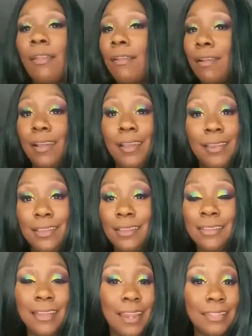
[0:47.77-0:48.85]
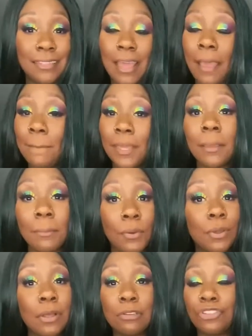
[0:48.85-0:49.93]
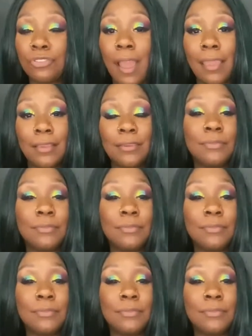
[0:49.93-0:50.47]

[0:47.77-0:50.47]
honey, that is not me, but we're gonna try it.